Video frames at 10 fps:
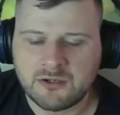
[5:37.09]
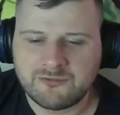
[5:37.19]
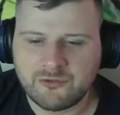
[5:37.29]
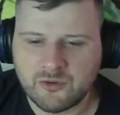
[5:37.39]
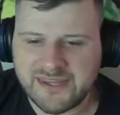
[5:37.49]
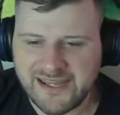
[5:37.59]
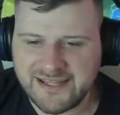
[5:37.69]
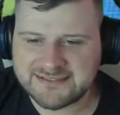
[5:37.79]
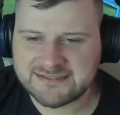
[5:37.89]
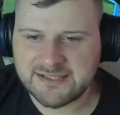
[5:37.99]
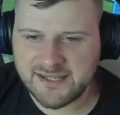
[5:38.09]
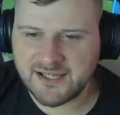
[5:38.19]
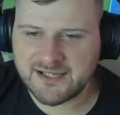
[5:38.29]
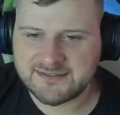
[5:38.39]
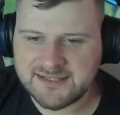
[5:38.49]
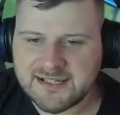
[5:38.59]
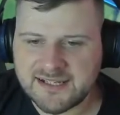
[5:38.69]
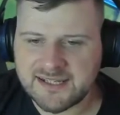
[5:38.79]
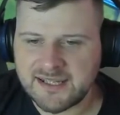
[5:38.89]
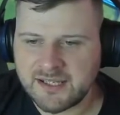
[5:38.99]
for the Esther that I
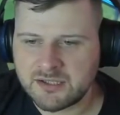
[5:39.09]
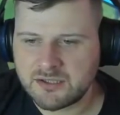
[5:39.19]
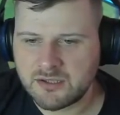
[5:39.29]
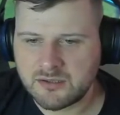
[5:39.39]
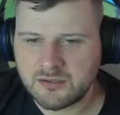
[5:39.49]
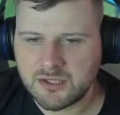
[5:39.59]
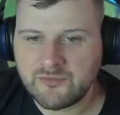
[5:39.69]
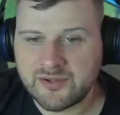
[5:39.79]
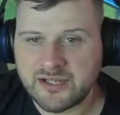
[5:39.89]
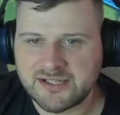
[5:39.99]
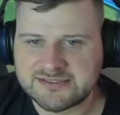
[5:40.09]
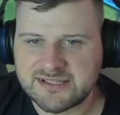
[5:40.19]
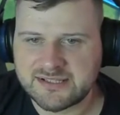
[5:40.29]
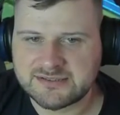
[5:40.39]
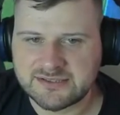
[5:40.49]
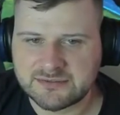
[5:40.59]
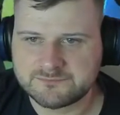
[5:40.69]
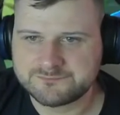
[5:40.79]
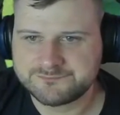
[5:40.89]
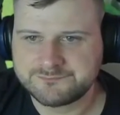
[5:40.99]
didn't get other than ice skating.